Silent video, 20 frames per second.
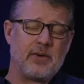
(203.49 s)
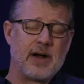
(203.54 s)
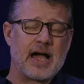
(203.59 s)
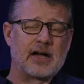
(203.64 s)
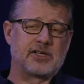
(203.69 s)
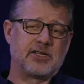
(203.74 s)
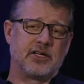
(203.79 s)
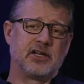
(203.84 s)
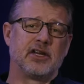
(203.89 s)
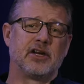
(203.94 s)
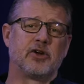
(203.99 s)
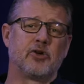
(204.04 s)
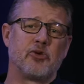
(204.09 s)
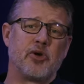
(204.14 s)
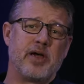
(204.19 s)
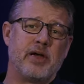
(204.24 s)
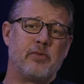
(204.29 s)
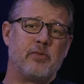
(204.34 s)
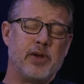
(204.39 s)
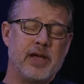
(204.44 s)
We're actually going
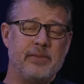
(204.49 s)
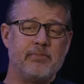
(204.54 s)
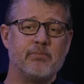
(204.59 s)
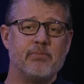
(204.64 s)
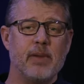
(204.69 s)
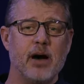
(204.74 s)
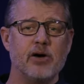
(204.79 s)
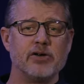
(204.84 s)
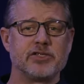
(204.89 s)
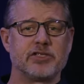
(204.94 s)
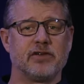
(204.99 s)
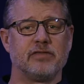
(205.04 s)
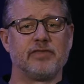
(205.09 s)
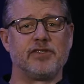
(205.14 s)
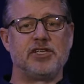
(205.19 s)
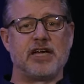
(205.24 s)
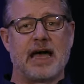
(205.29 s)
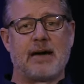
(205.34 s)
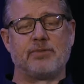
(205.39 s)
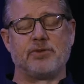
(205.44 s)
to read most of
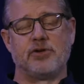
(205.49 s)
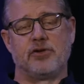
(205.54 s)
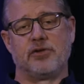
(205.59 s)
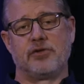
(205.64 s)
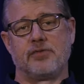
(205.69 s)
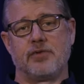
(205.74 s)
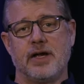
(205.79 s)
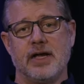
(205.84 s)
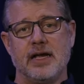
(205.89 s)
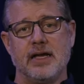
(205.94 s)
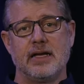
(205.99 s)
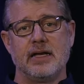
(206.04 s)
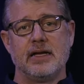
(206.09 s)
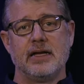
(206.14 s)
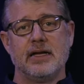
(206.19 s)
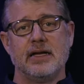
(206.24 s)
chapter three.